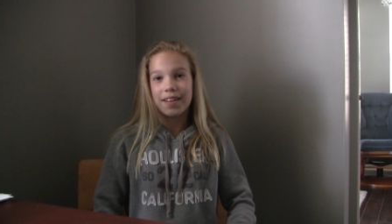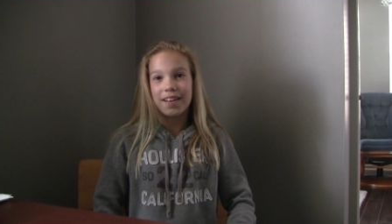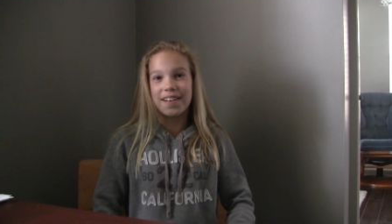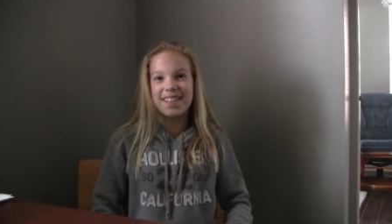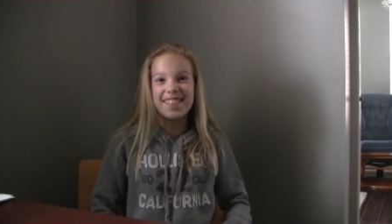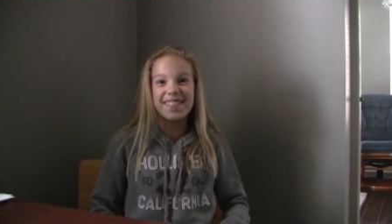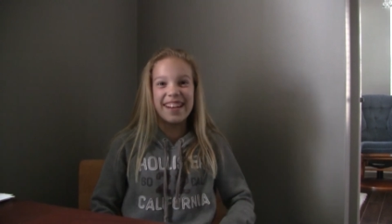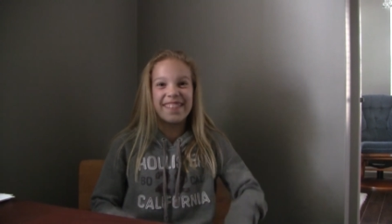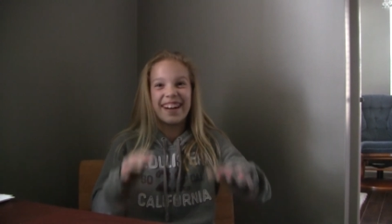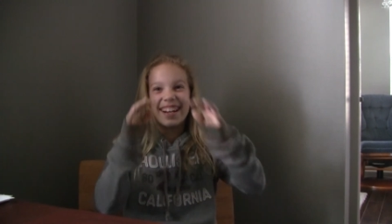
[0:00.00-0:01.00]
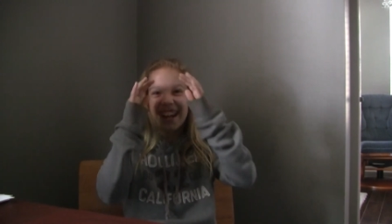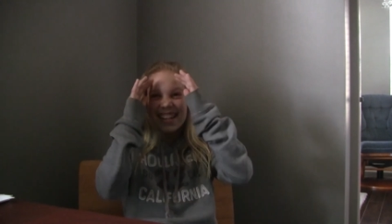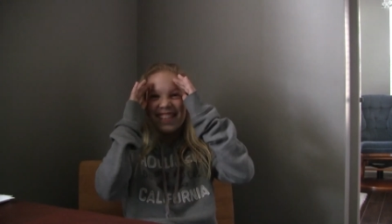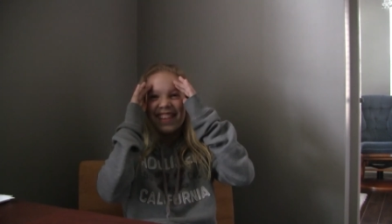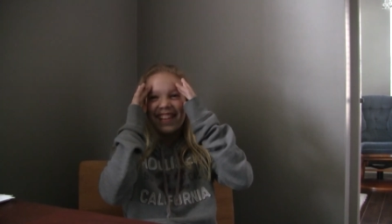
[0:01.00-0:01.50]
Comment. Oh wait, why did I
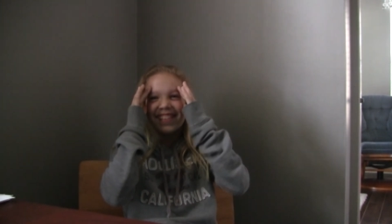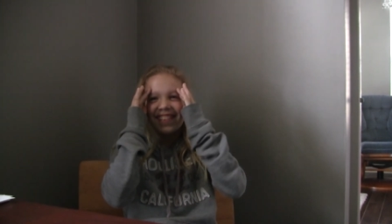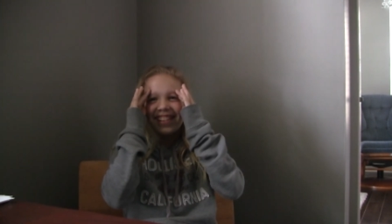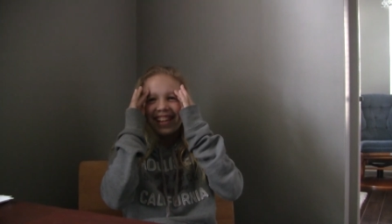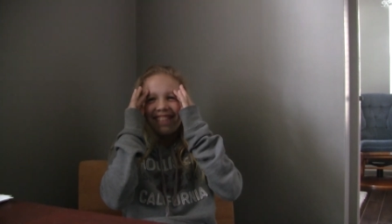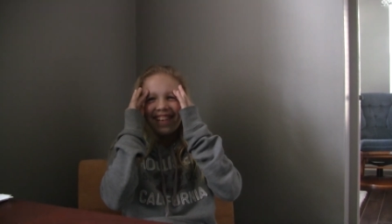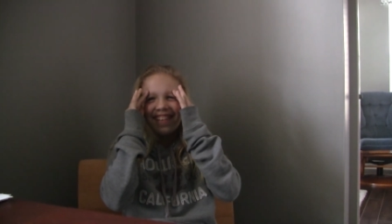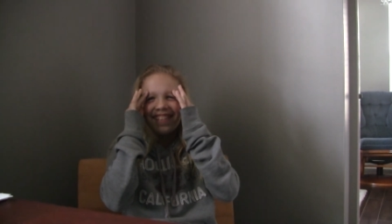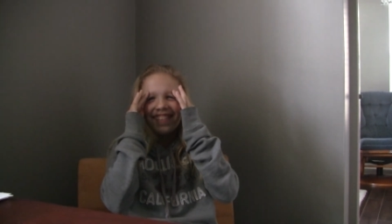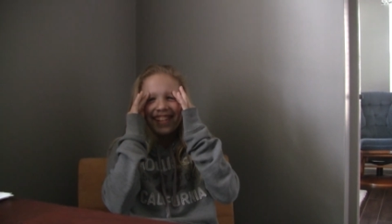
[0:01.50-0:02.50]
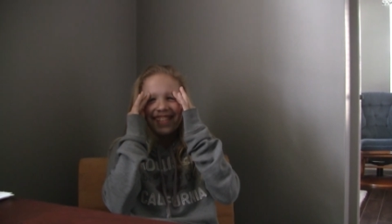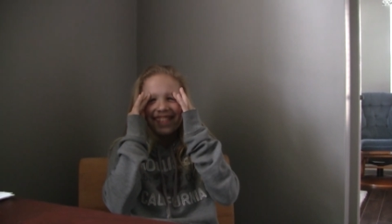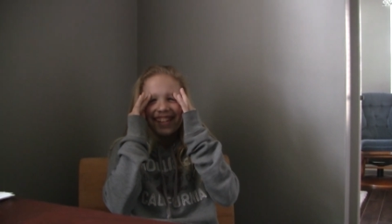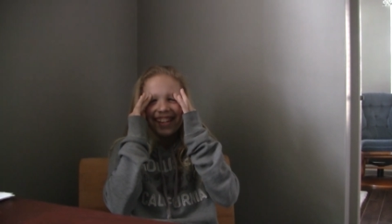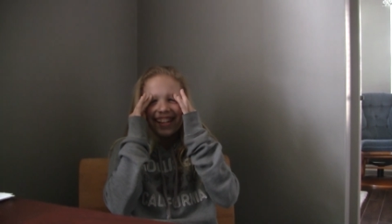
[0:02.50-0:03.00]
do that to myself? I don't know which
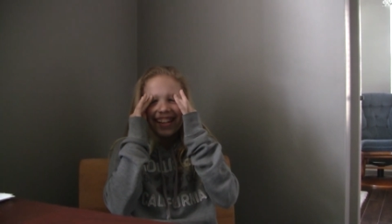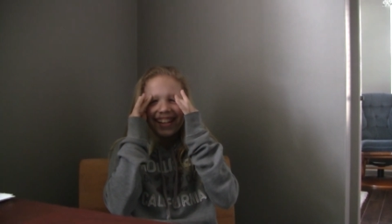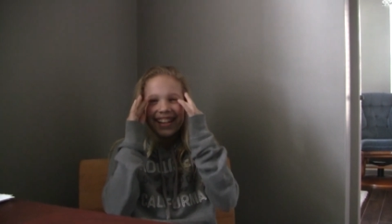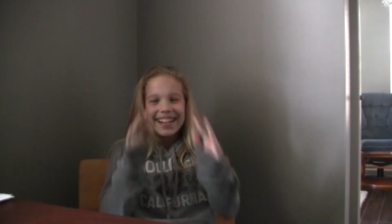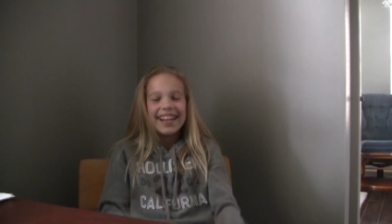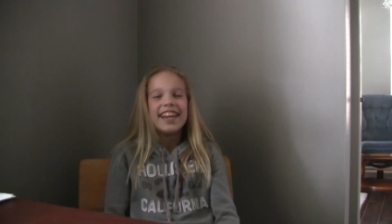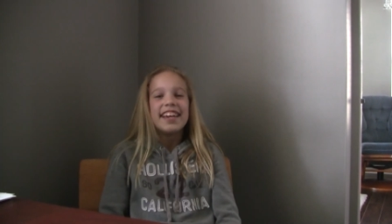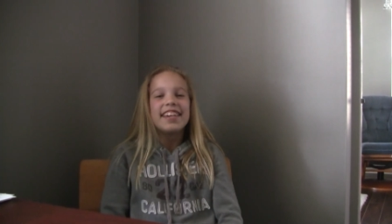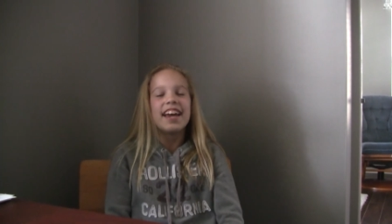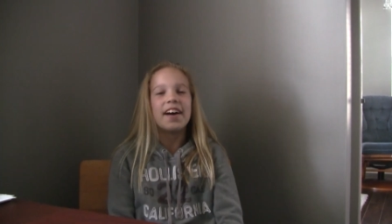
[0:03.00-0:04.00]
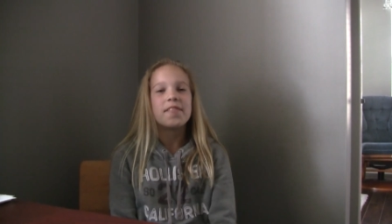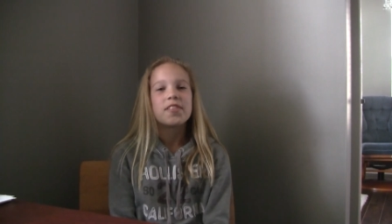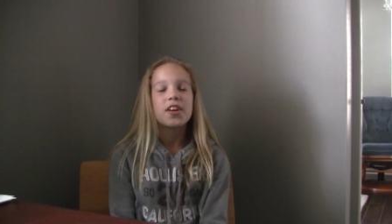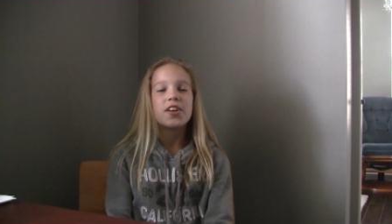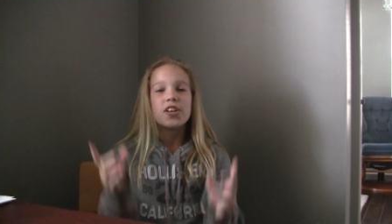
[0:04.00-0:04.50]
one. Comment yeah.
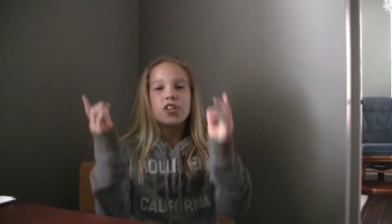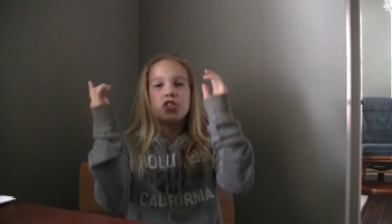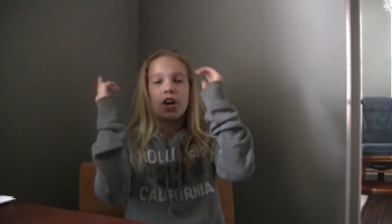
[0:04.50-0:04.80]
below.